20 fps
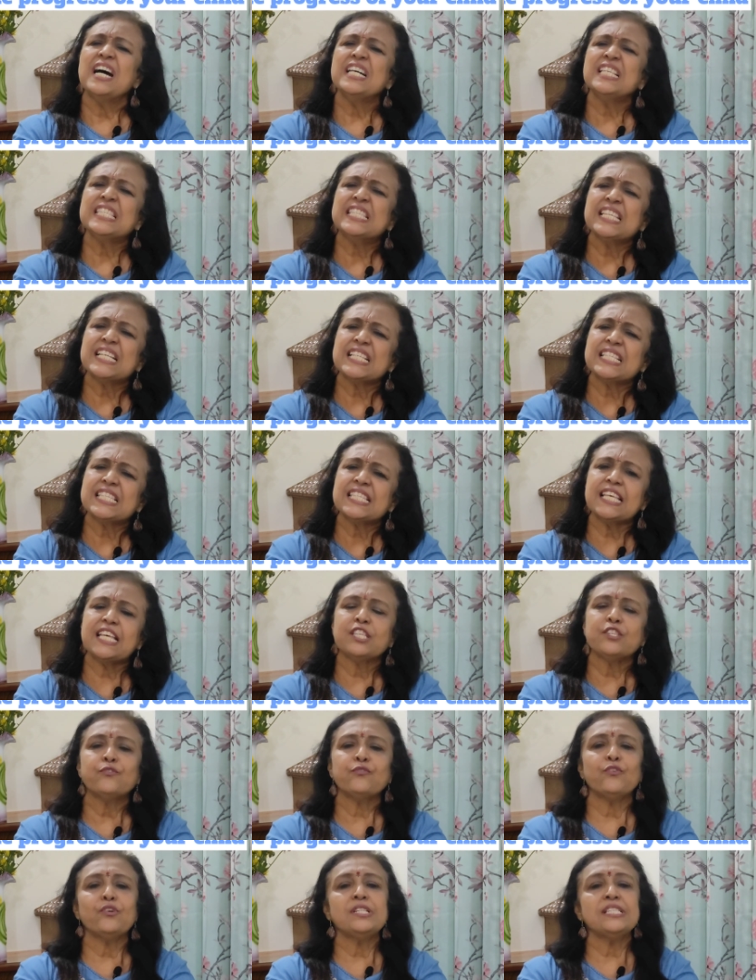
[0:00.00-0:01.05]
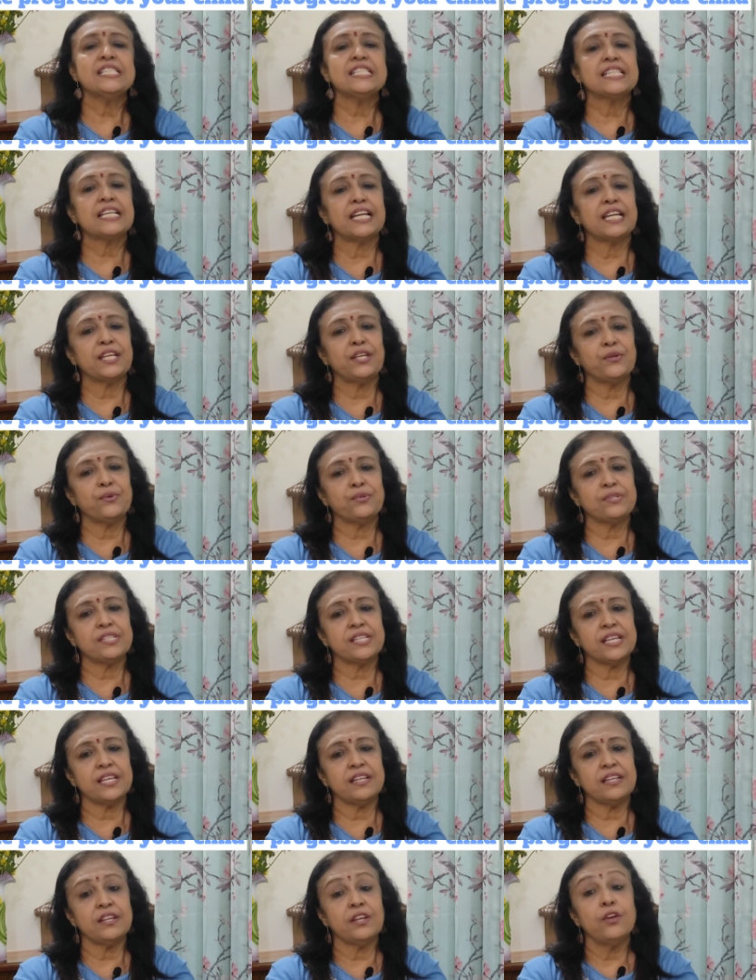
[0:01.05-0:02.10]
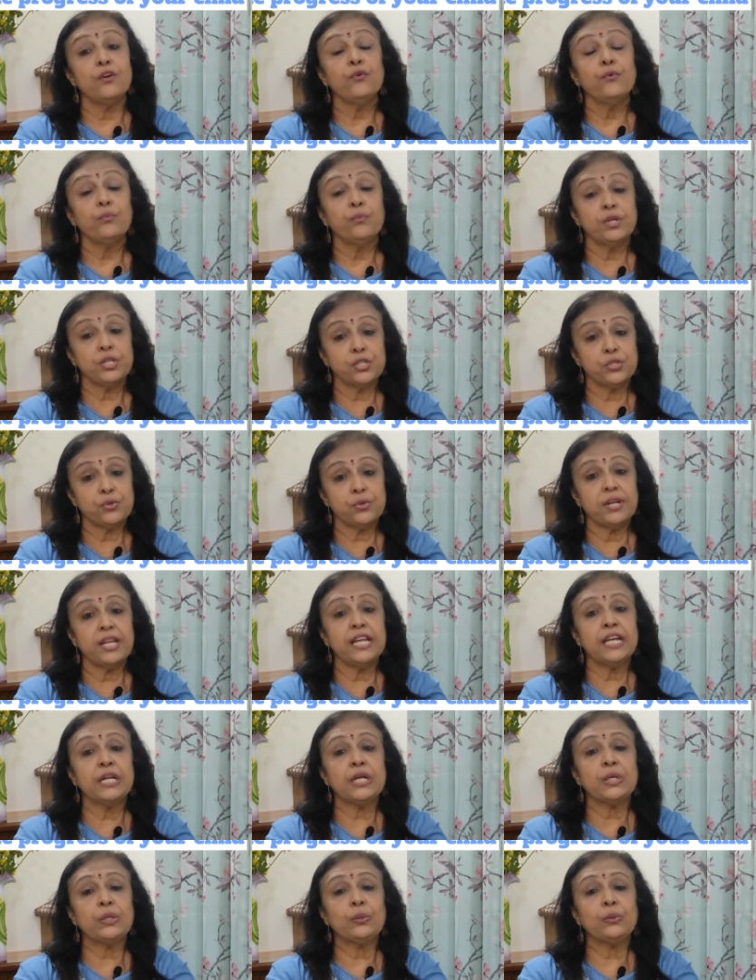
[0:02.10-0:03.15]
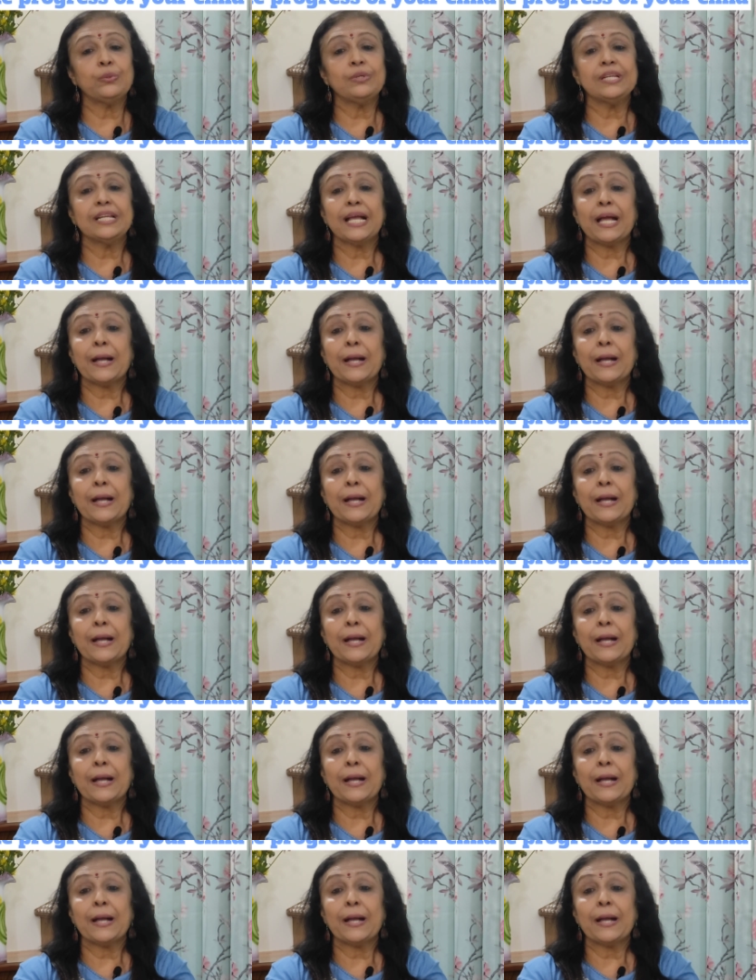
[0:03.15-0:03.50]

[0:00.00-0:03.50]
a successful study routine, which should include